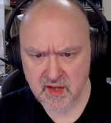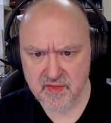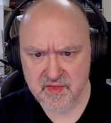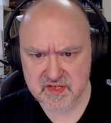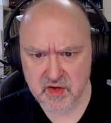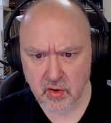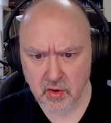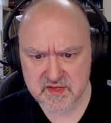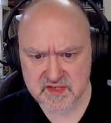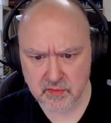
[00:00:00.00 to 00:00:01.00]
This
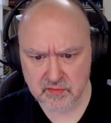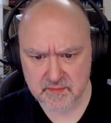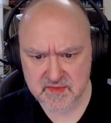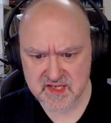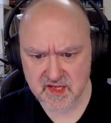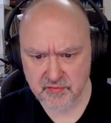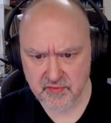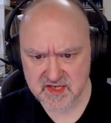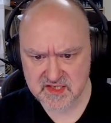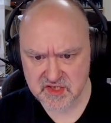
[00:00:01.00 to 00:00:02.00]
column is only missing
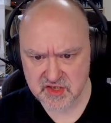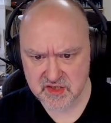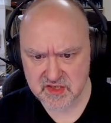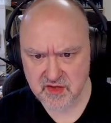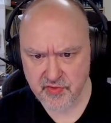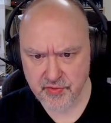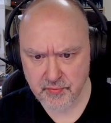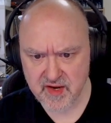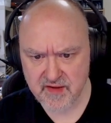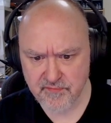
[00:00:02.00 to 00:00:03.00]
three digits,
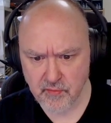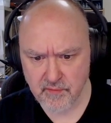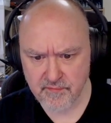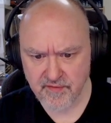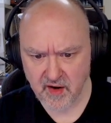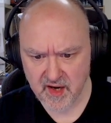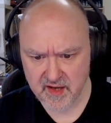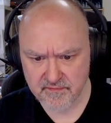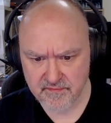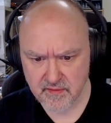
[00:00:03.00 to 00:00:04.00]
three, four,
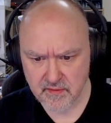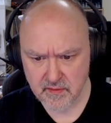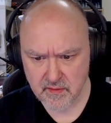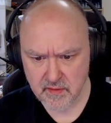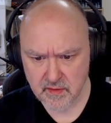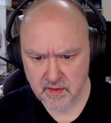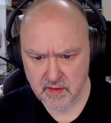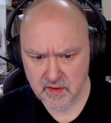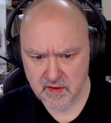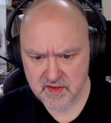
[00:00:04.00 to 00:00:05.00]
five.
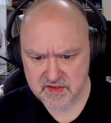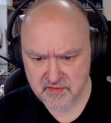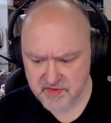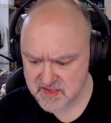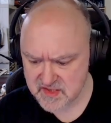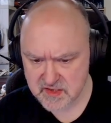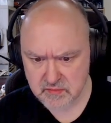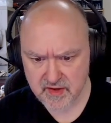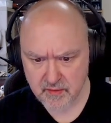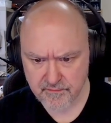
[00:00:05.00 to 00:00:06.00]
So this is
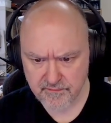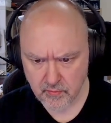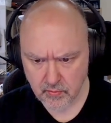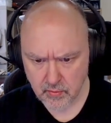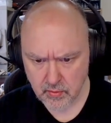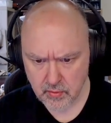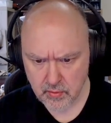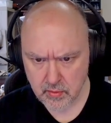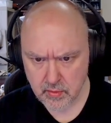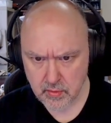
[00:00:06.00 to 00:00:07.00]
three or four.
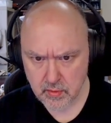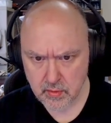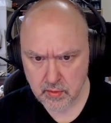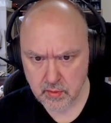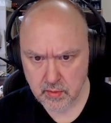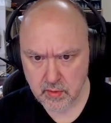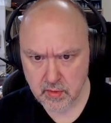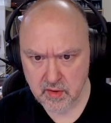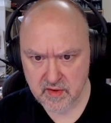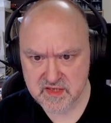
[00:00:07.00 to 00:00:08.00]

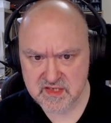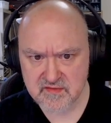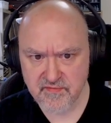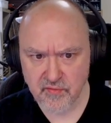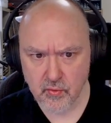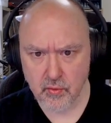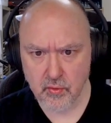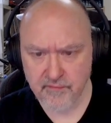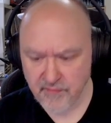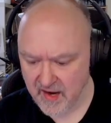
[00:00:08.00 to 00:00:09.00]
This is four
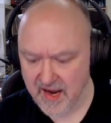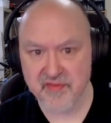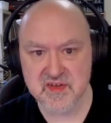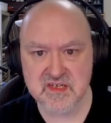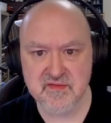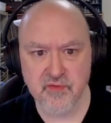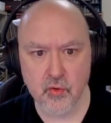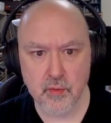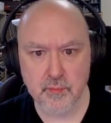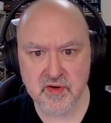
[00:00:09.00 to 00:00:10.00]
or five. Ah, this is
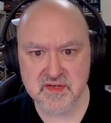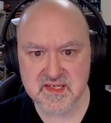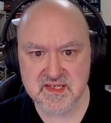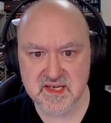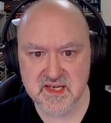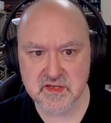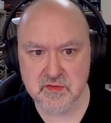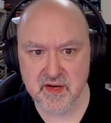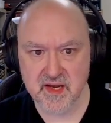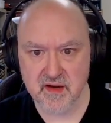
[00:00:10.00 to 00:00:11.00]
four because it sees
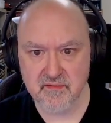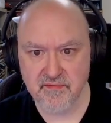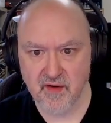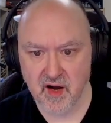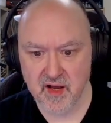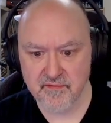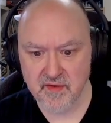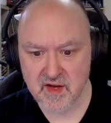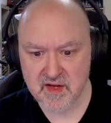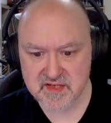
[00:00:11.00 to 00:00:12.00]
three and five.
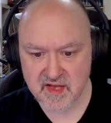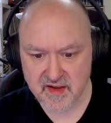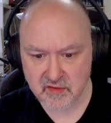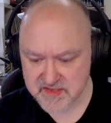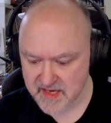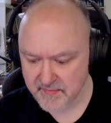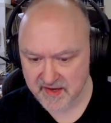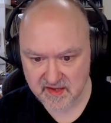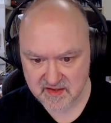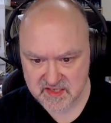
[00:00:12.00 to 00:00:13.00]
So that looks down
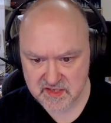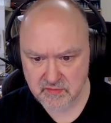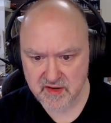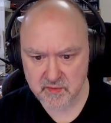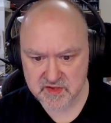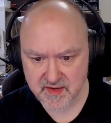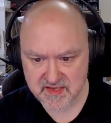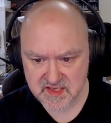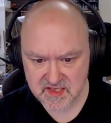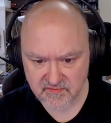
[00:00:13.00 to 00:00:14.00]
making this three, which
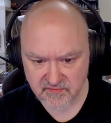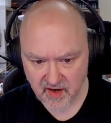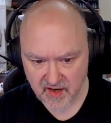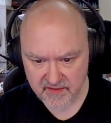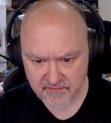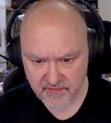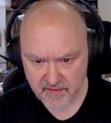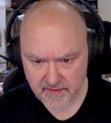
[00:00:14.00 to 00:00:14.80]
makes this five.